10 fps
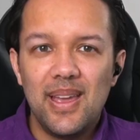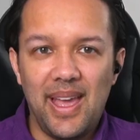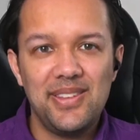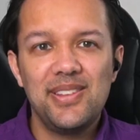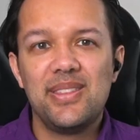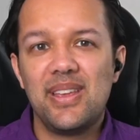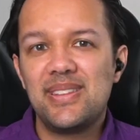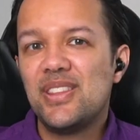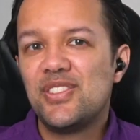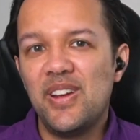Excellent.
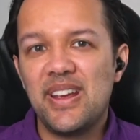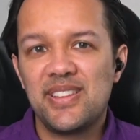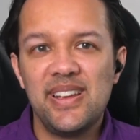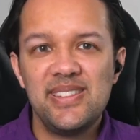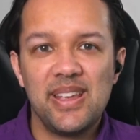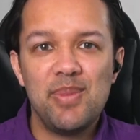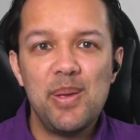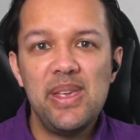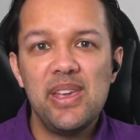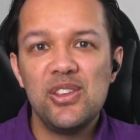That sounds very exciting.
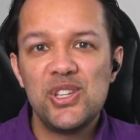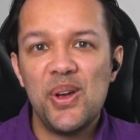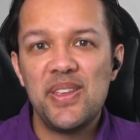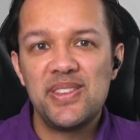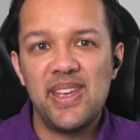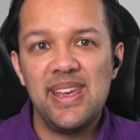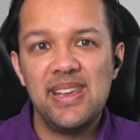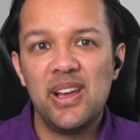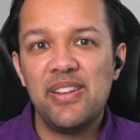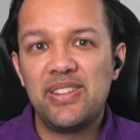Maybe you can show us
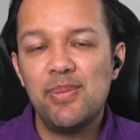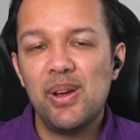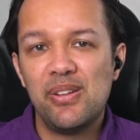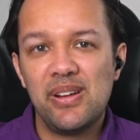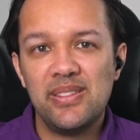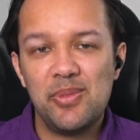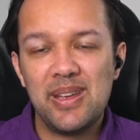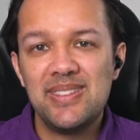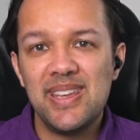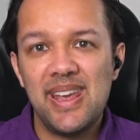a live demo and
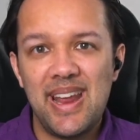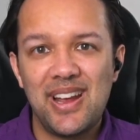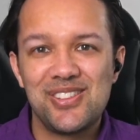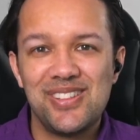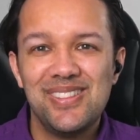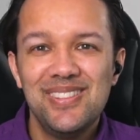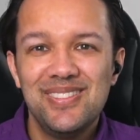we can see it in action.